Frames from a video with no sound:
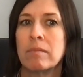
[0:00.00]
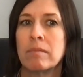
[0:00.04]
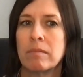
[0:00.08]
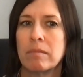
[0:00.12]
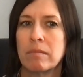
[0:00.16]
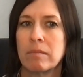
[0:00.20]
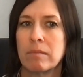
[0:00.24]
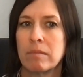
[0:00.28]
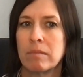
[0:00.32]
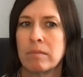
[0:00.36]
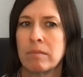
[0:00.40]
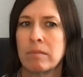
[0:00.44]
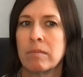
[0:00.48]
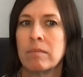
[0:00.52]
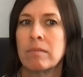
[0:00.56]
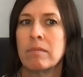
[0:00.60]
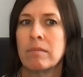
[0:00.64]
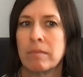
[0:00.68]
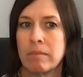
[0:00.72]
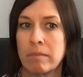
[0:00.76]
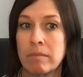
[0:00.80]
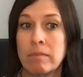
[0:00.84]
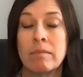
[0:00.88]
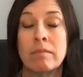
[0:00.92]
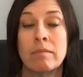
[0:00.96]

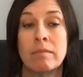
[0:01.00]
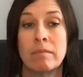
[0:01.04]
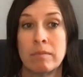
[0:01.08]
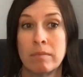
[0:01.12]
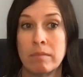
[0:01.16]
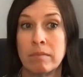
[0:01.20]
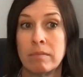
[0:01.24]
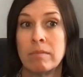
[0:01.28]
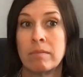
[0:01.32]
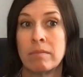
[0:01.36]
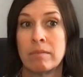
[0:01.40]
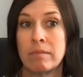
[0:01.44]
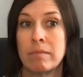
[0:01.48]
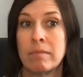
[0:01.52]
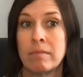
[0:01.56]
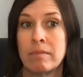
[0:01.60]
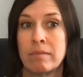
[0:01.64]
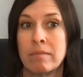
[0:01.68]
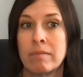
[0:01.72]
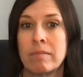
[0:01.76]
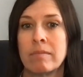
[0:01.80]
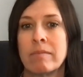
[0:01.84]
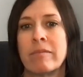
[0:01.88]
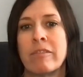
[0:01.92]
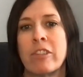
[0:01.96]

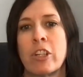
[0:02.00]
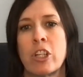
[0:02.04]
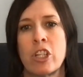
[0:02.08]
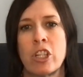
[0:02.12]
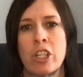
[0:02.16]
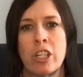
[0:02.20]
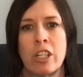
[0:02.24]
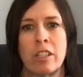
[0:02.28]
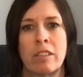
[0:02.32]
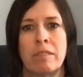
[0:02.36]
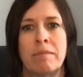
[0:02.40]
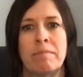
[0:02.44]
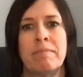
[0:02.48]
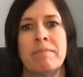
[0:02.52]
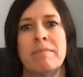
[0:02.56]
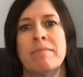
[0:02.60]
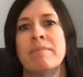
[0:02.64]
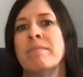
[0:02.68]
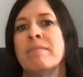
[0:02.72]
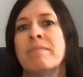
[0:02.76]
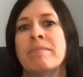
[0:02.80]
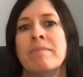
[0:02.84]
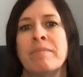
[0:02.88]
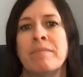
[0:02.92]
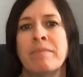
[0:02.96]

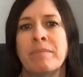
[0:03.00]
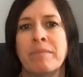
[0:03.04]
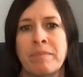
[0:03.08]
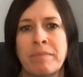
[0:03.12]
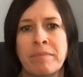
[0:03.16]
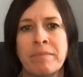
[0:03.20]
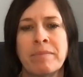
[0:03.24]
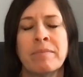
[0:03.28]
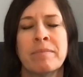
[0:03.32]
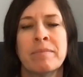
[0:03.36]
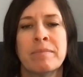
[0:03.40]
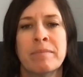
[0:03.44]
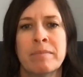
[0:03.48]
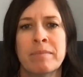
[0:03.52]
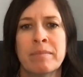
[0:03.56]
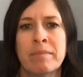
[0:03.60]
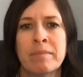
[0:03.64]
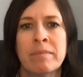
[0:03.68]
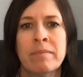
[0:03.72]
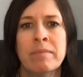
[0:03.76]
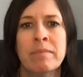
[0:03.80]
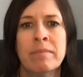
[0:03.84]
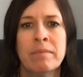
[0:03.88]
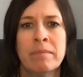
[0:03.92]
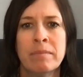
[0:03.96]

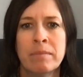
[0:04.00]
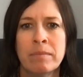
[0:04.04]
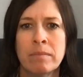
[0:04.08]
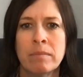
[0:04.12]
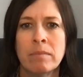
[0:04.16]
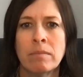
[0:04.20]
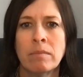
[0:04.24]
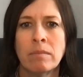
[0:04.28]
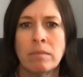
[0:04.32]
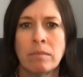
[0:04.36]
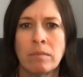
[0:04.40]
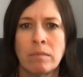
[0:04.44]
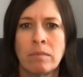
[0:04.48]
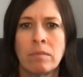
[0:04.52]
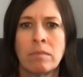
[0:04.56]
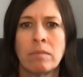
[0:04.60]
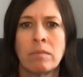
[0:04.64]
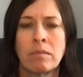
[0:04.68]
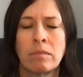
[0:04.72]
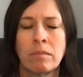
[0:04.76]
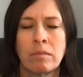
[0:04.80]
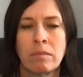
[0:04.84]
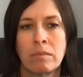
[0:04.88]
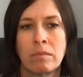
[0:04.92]
This person isn't speaking.